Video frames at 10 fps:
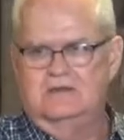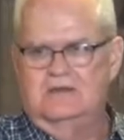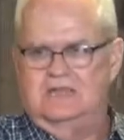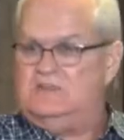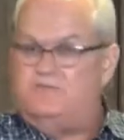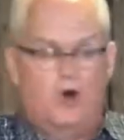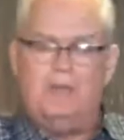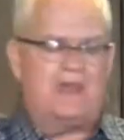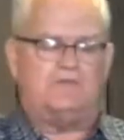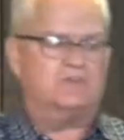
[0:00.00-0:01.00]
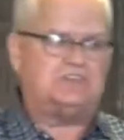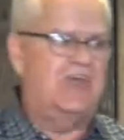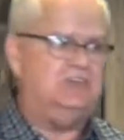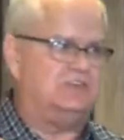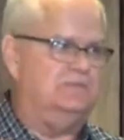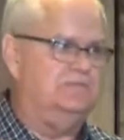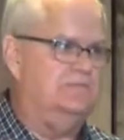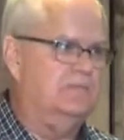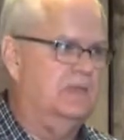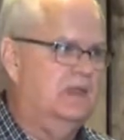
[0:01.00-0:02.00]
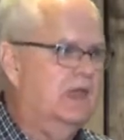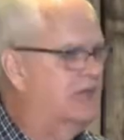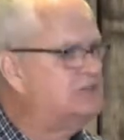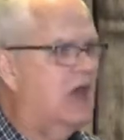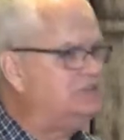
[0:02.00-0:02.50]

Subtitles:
It's a full manifestation. It's not